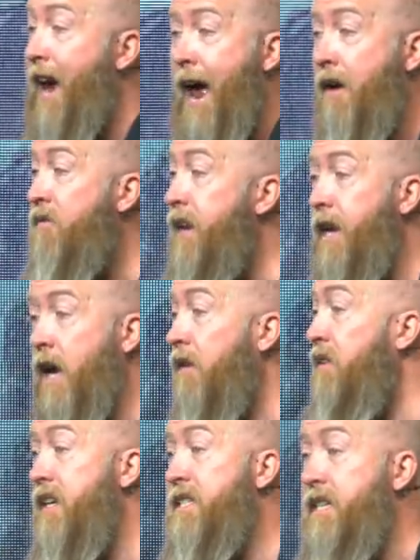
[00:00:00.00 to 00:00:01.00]
gravity
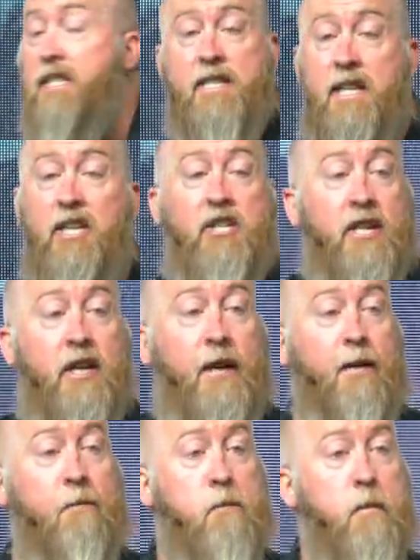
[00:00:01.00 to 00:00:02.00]
of his
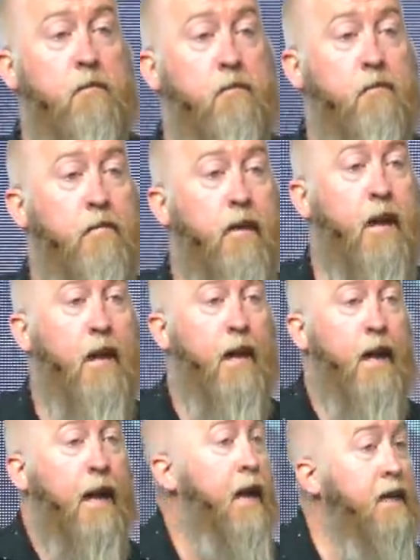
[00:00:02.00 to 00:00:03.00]
decision.
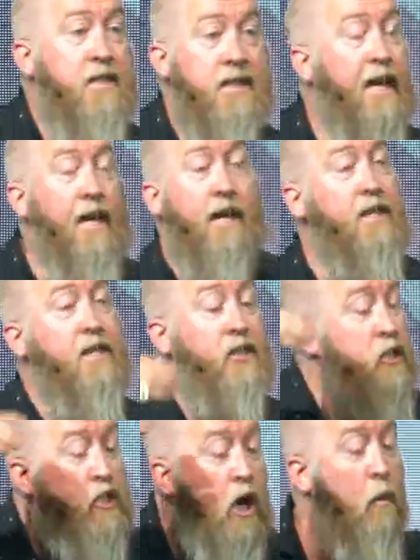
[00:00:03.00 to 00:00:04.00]
He didn't see it because
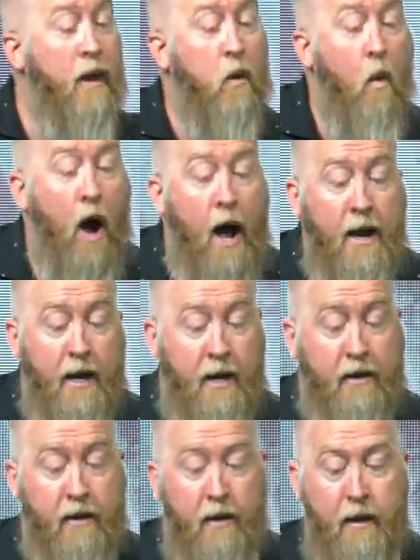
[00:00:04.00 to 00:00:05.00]
he just saw what he
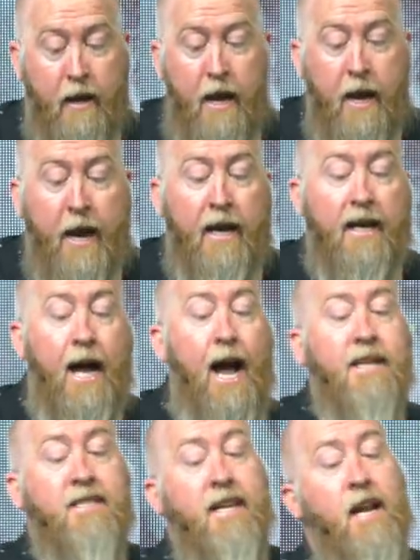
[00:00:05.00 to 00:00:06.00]
wanted. And
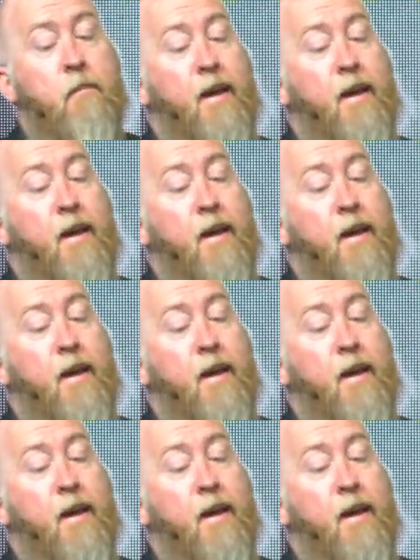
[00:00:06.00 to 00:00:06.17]
God